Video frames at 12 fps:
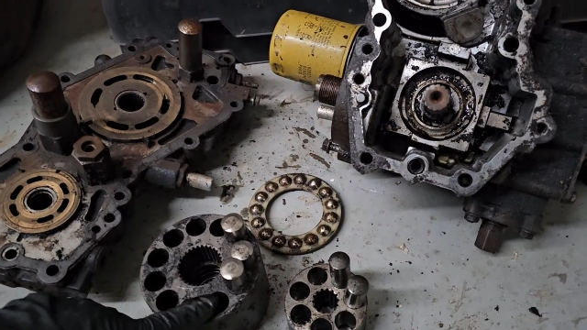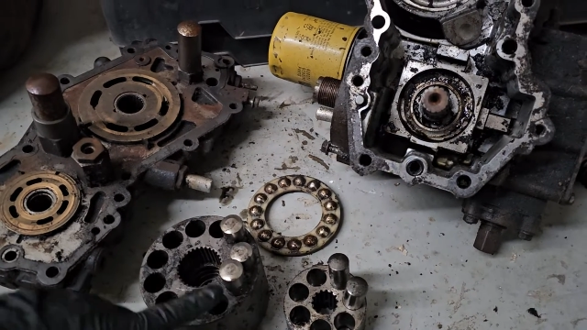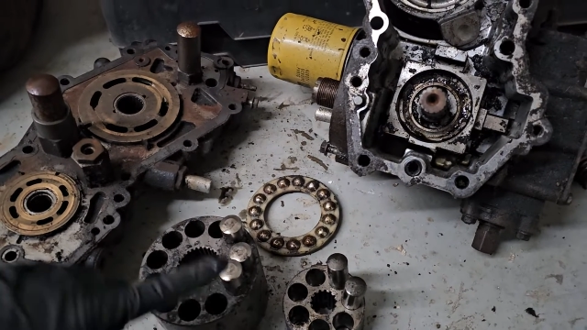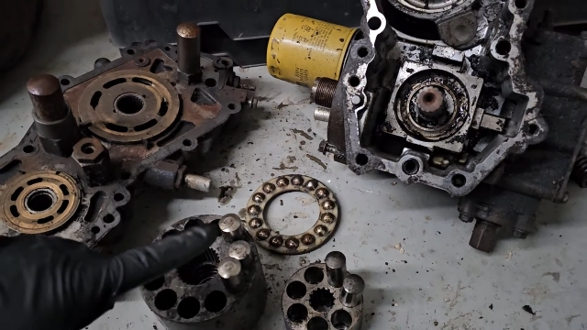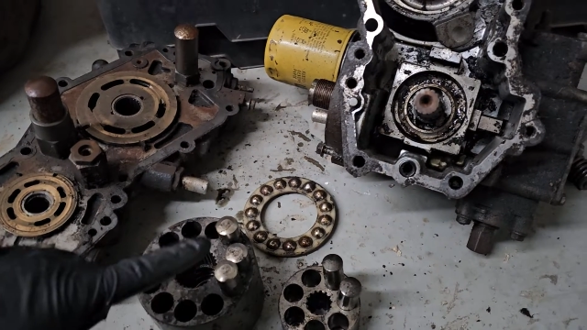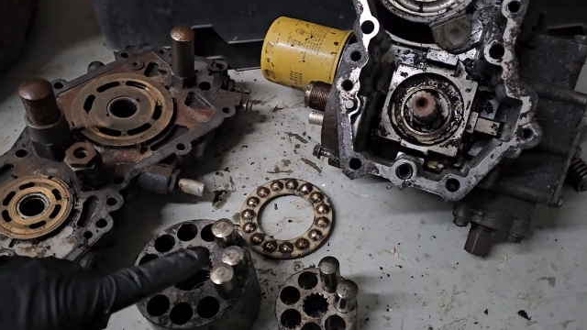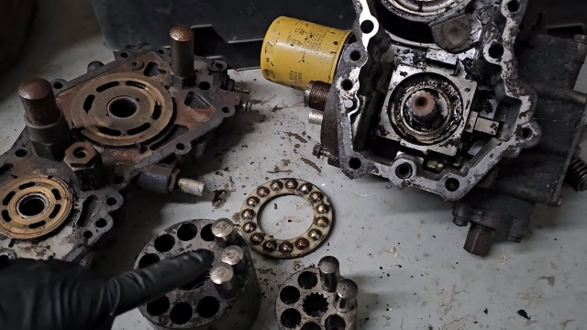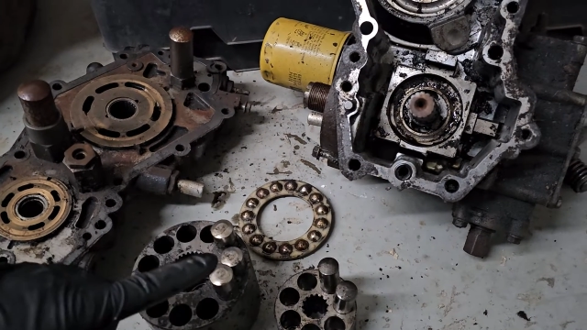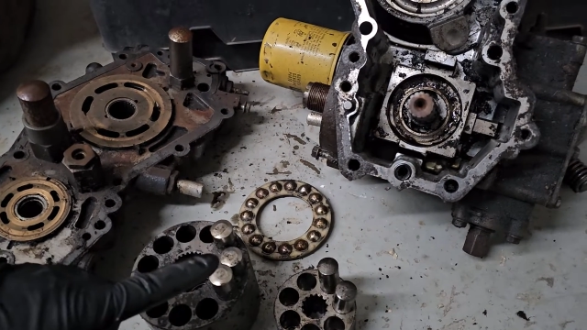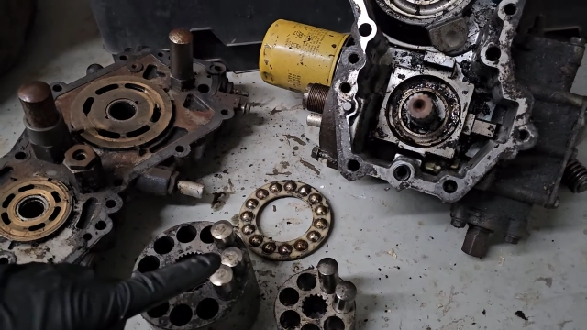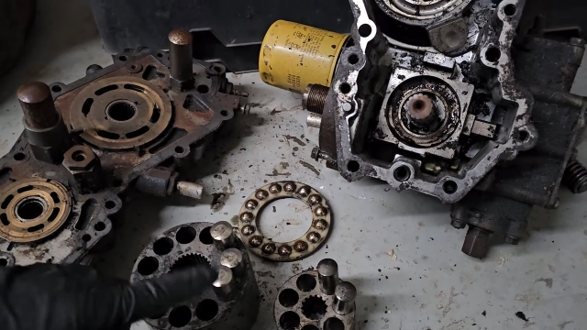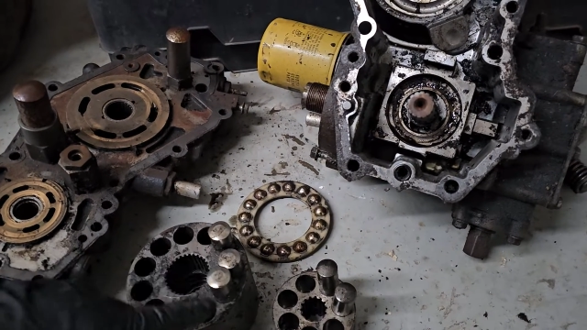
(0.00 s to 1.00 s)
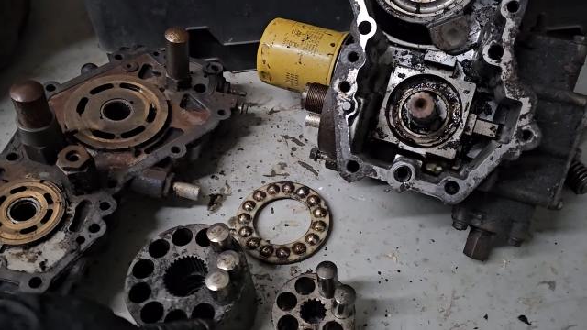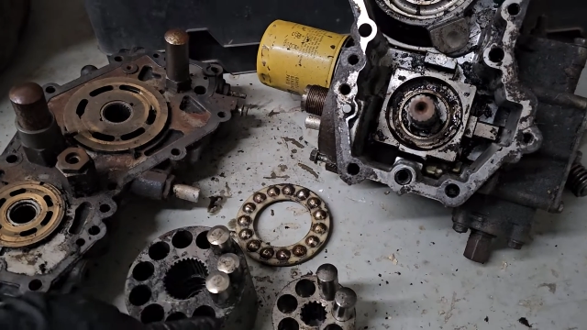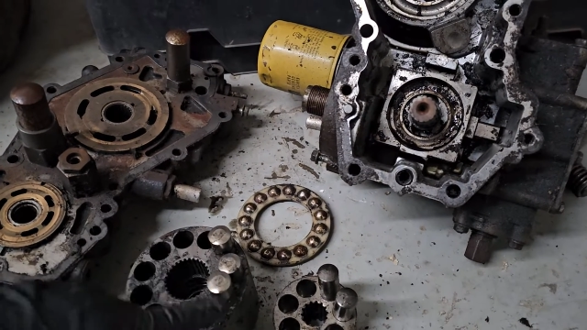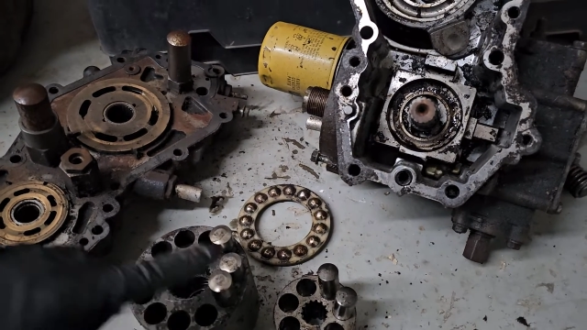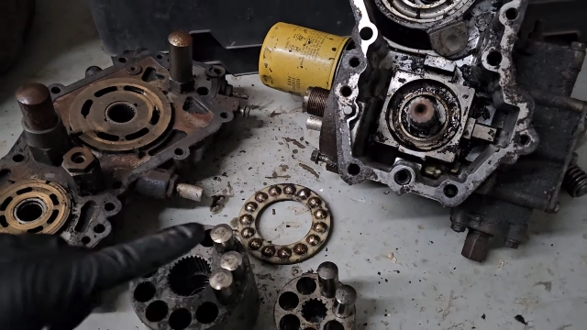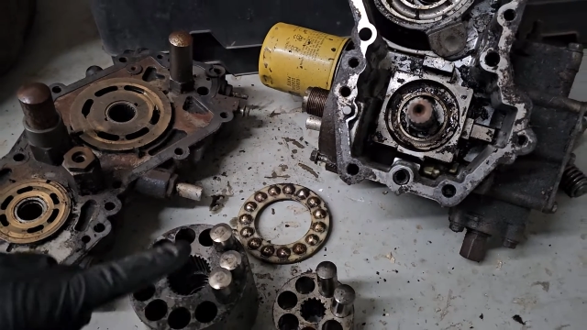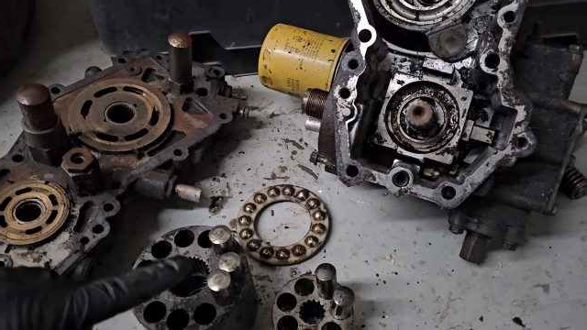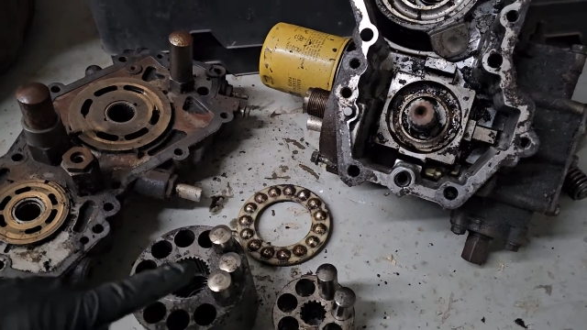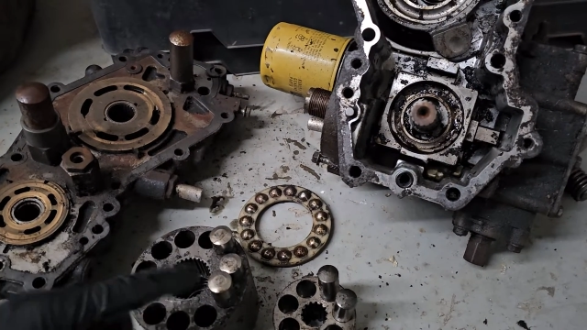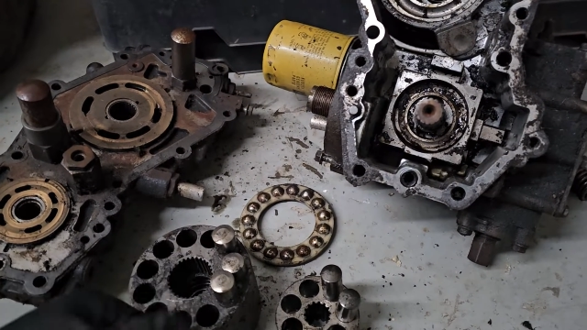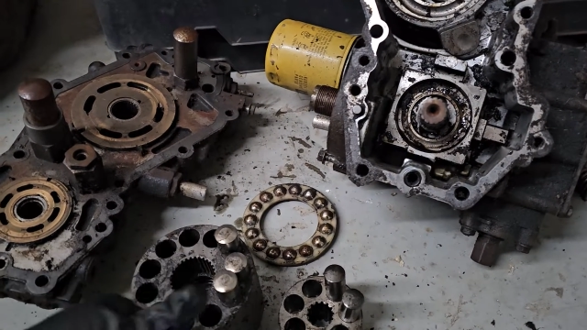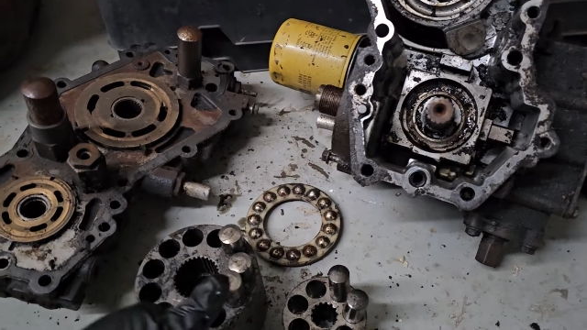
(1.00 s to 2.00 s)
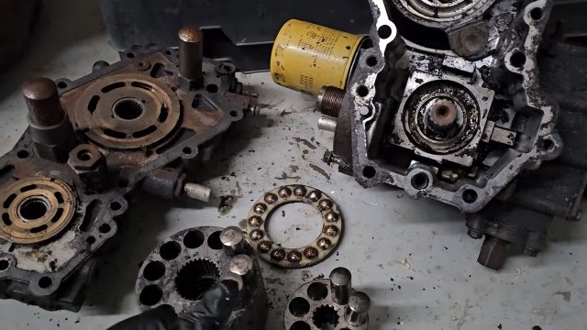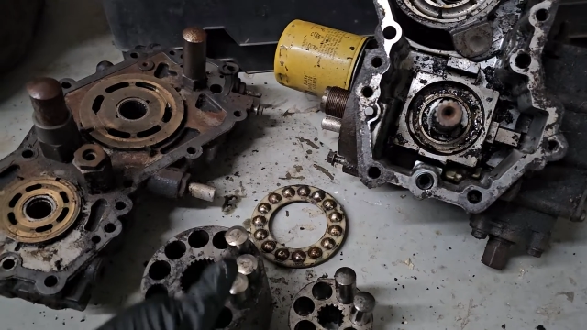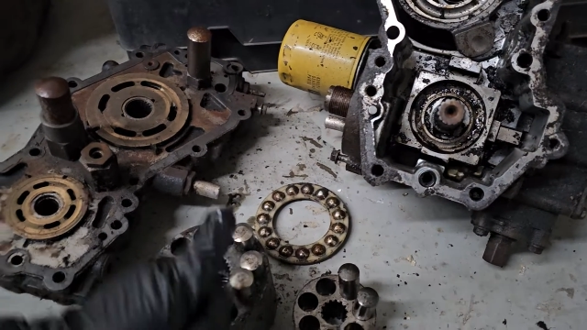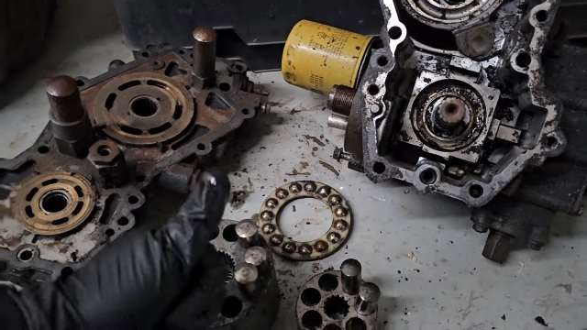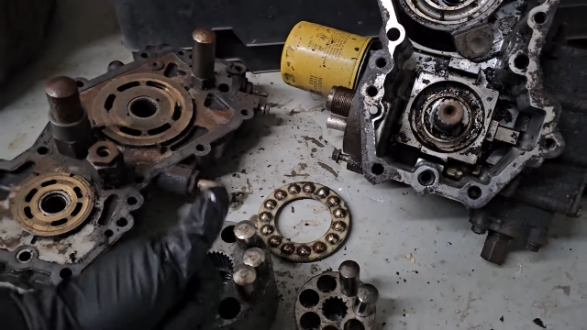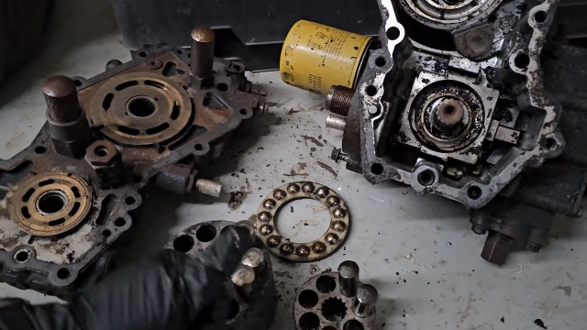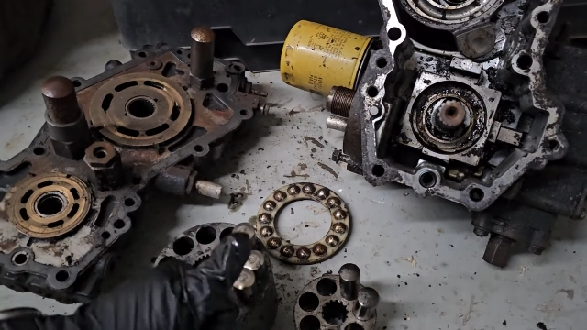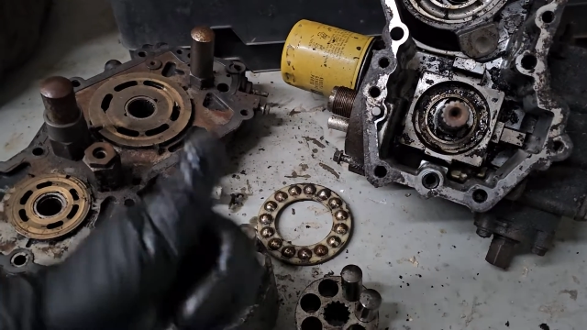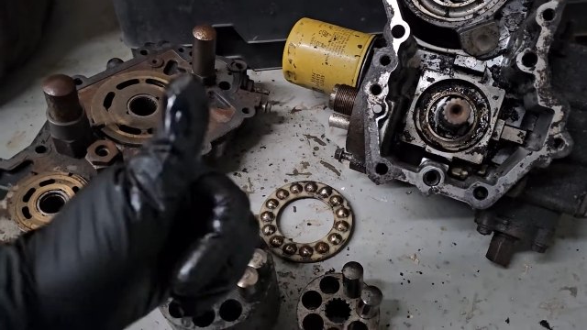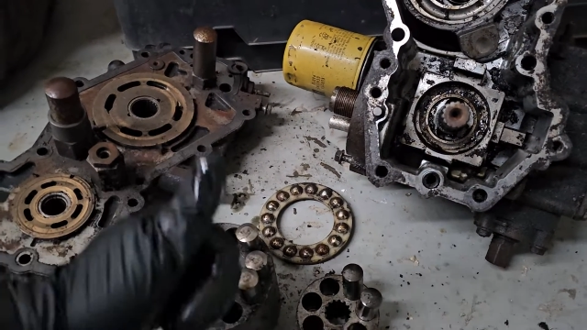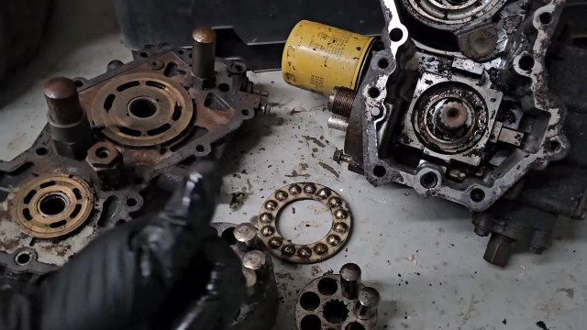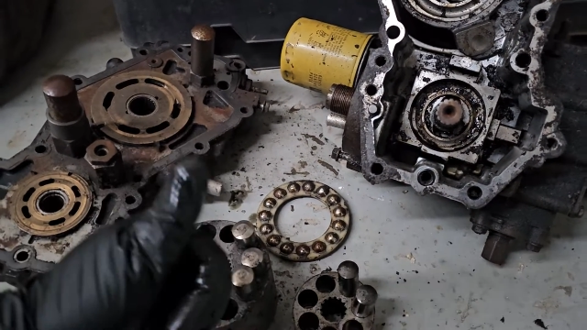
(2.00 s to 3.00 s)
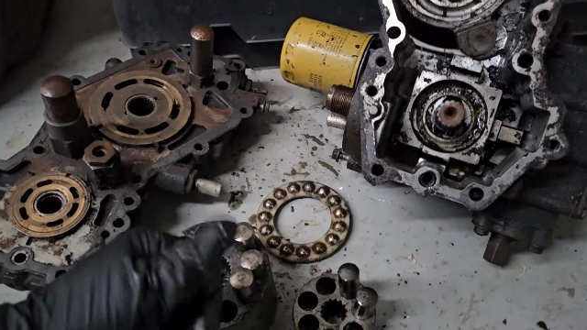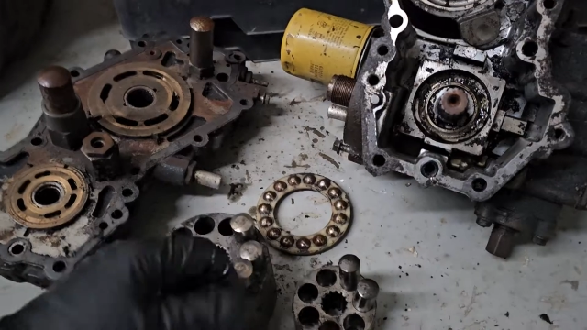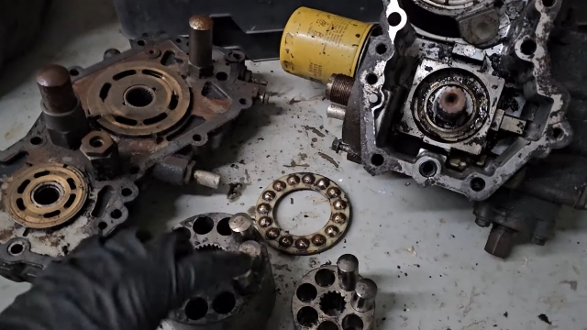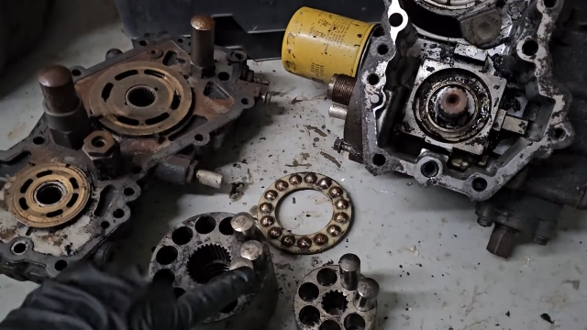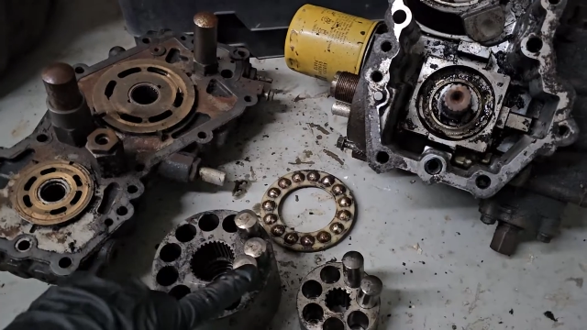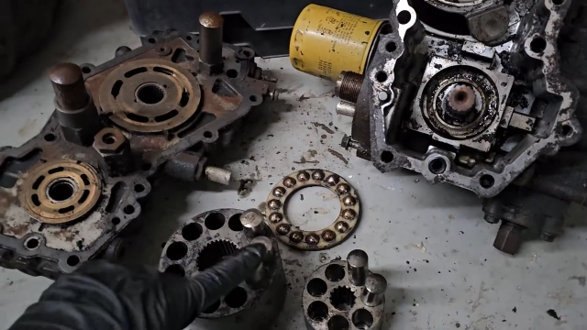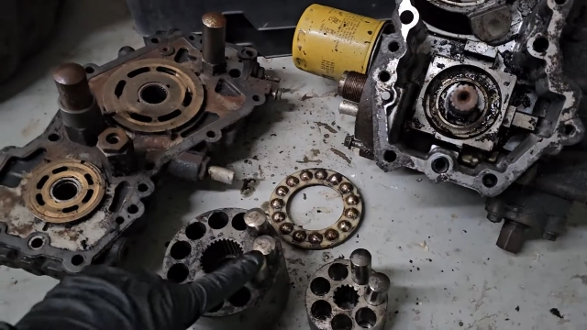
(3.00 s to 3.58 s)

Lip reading: Nobody's mouth can be seen.